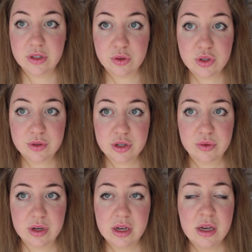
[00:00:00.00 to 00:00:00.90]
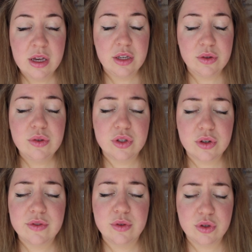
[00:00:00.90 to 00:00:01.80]
You do enjoy. You do
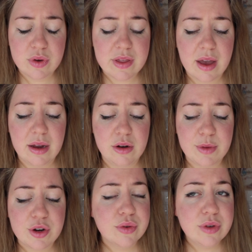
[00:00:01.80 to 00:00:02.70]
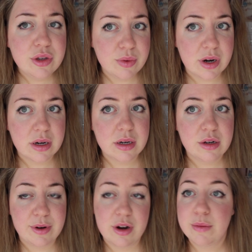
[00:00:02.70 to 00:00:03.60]
deserve to enjoy that. No matter who you are,
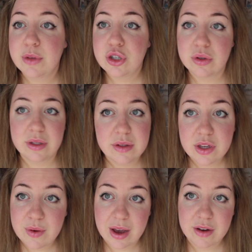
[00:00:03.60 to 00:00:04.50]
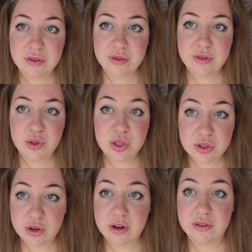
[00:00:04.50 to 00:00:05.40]
no matter how much or little you have, you
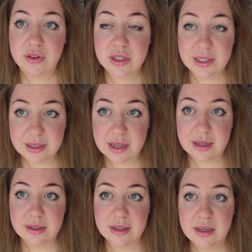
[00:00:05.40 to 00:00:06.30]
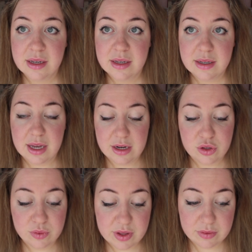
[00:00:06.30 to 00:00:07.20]
deserve to sit and
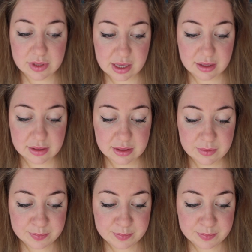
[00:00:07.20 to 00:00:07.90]
enjoy those things